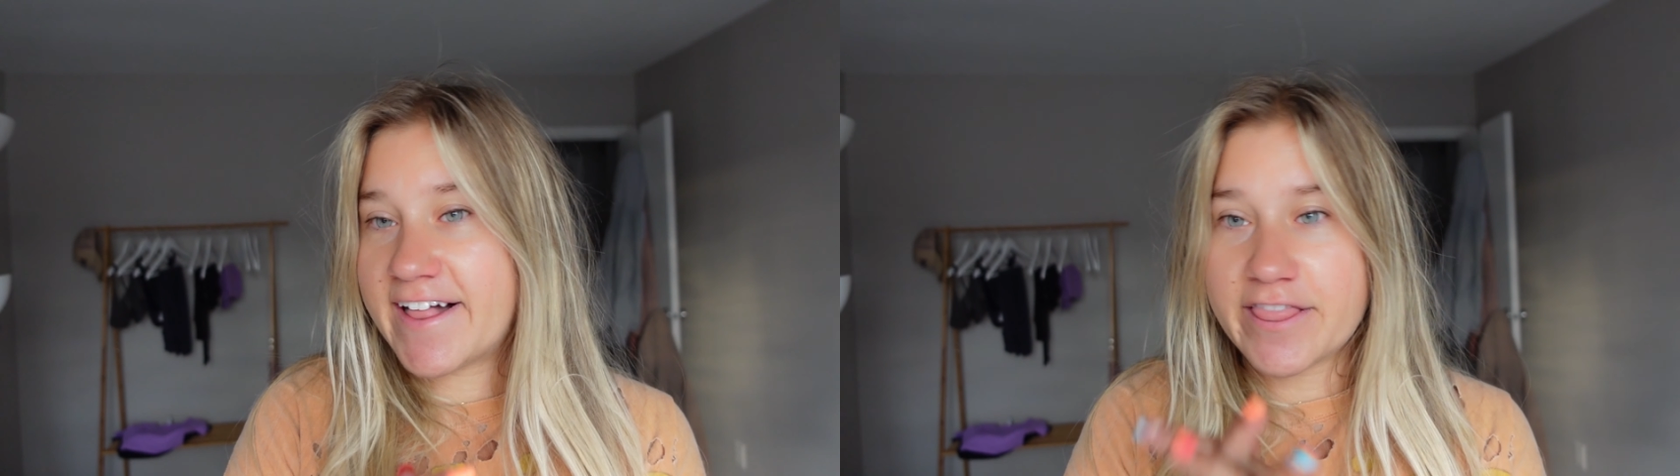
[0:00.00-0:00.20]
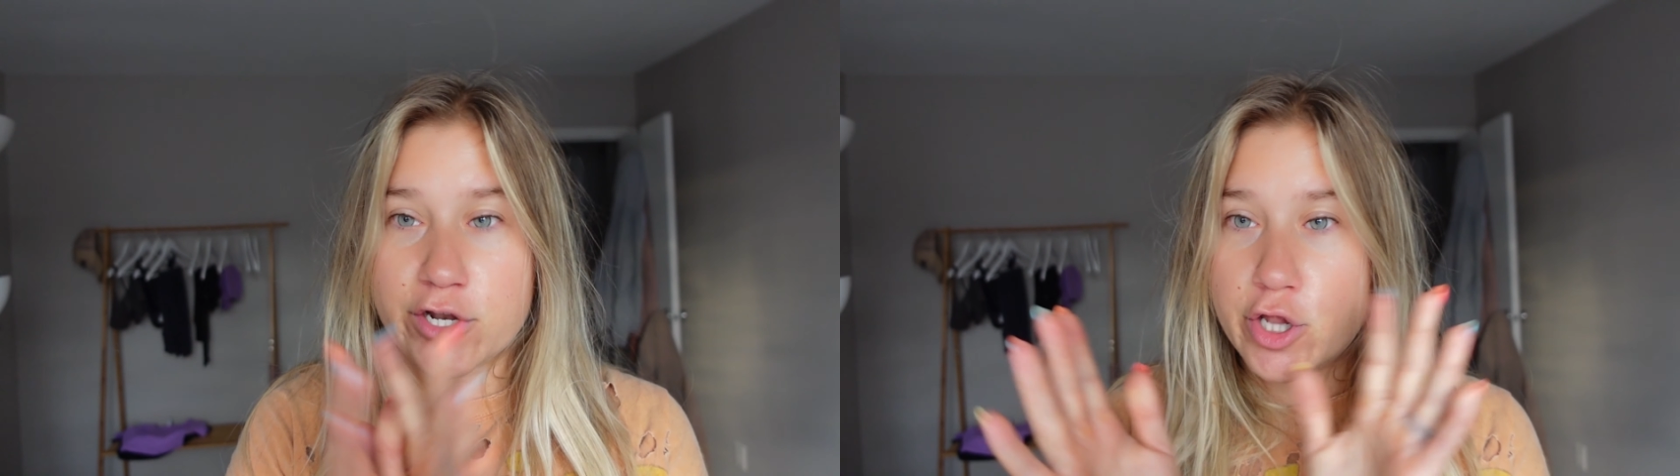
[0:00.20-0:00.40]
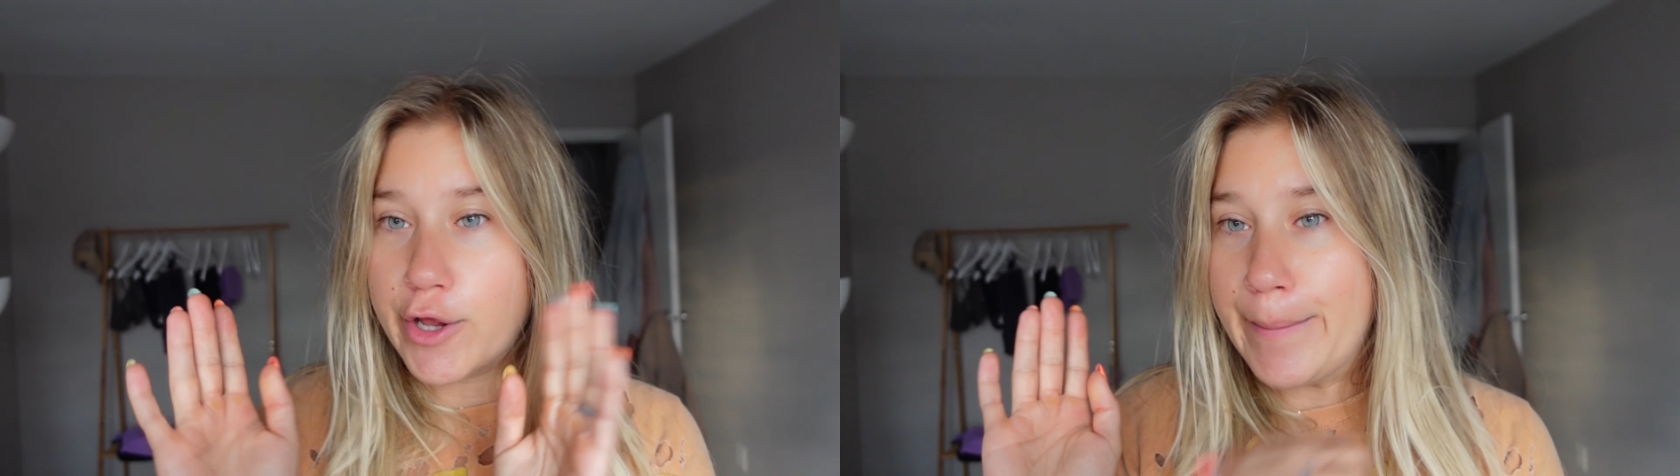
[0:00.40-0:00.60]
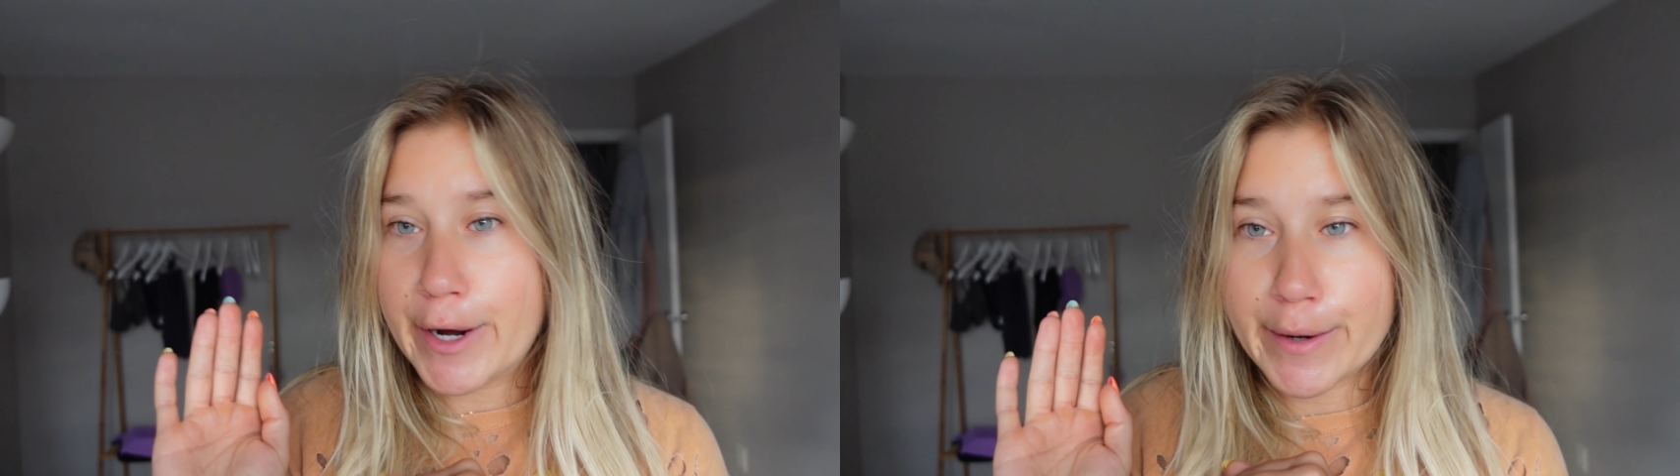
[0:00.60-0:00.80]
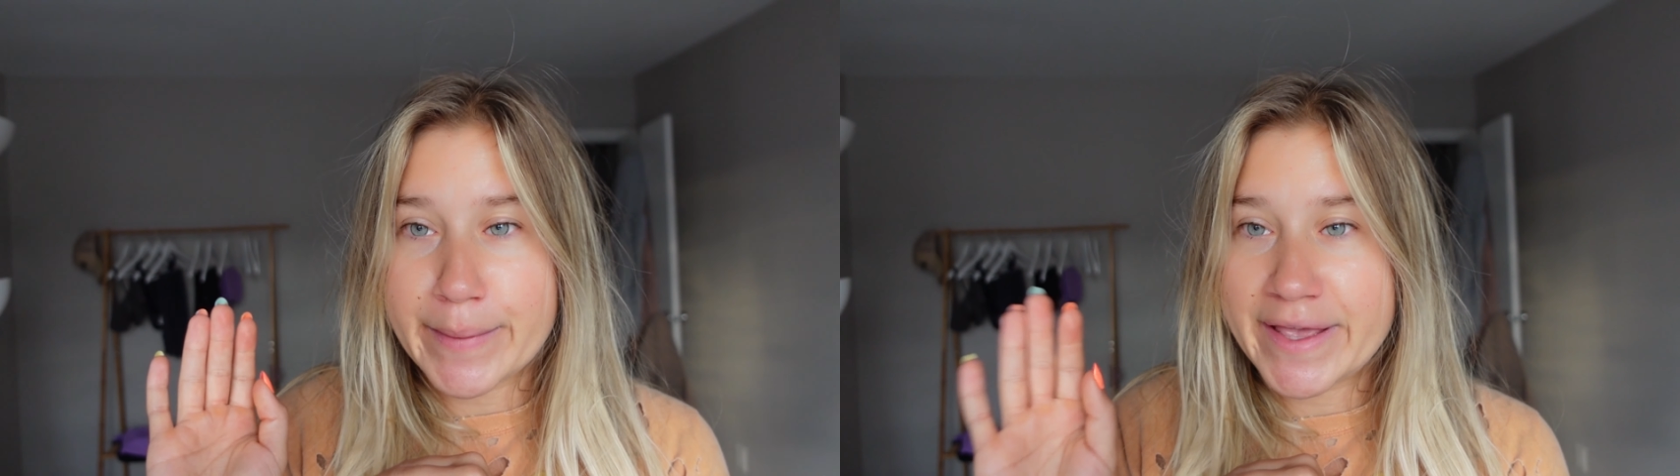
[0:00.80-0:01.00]
a little
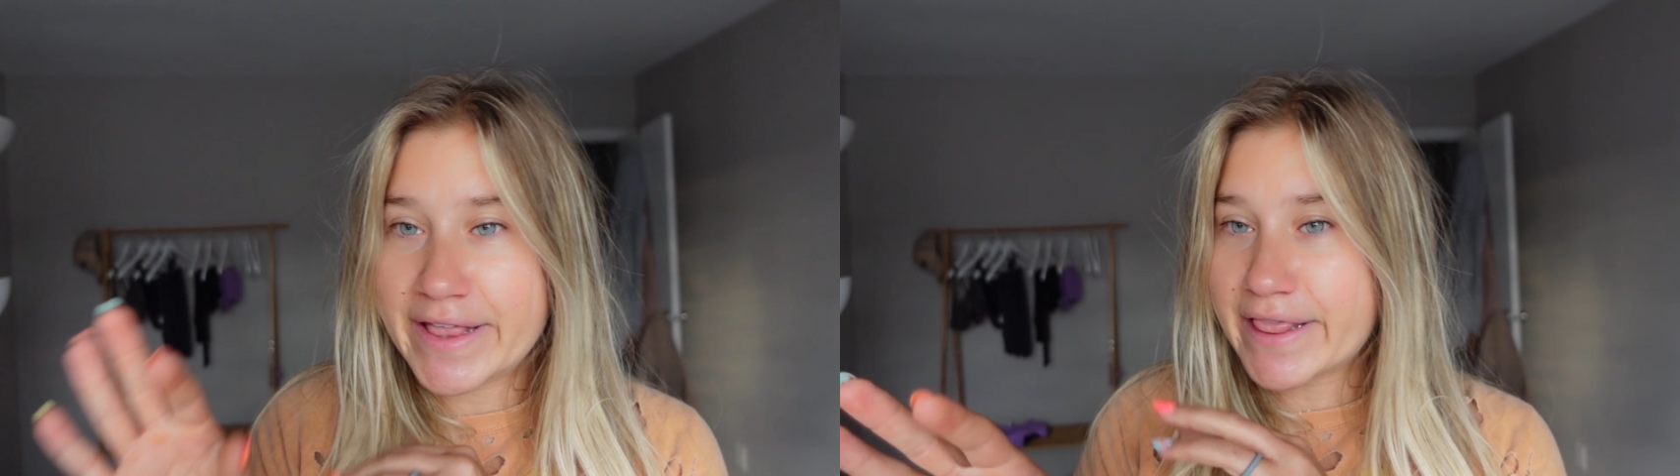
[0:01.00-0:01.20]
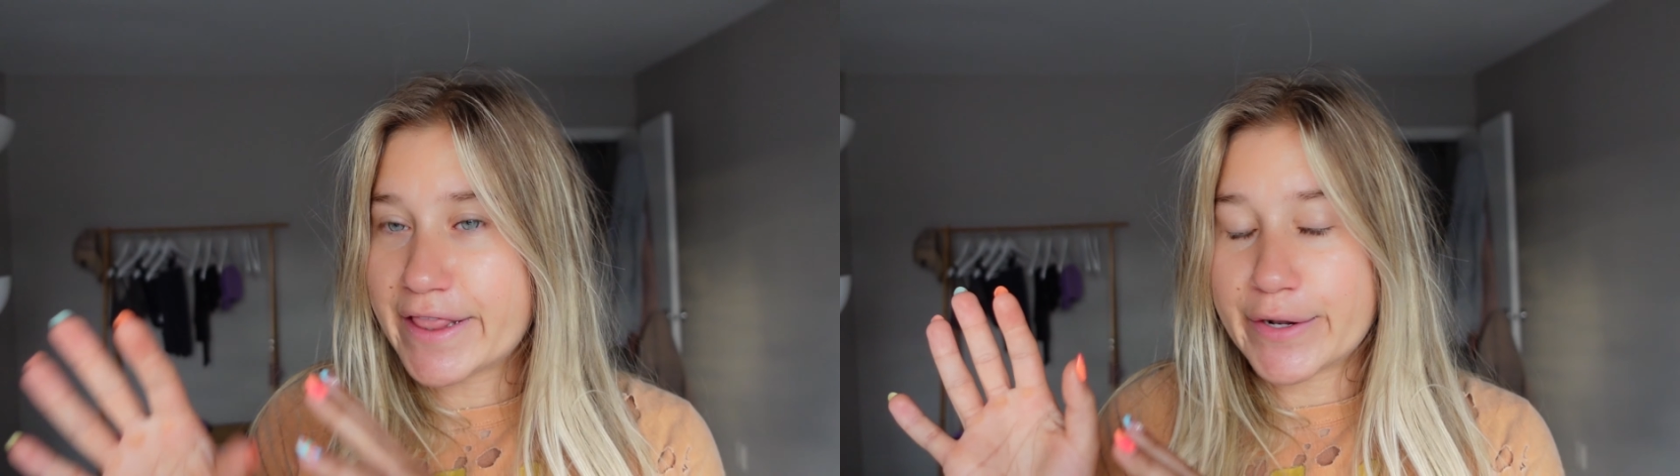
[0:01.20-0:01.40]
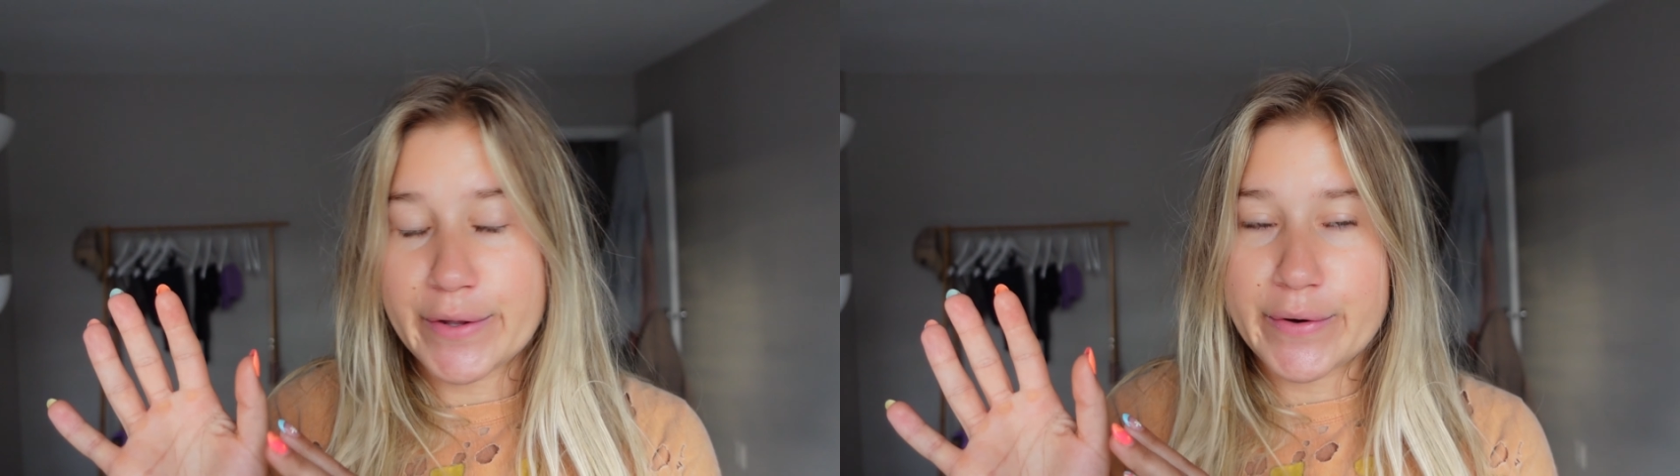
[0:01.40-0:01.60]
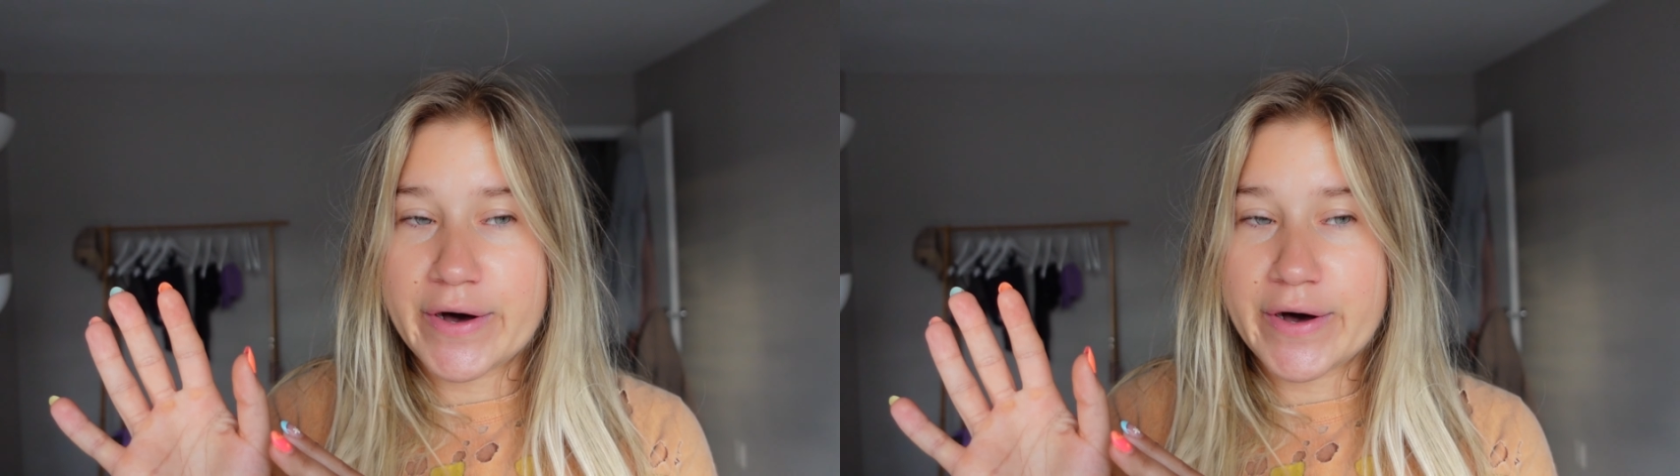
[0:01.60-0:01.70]
apartment in Little,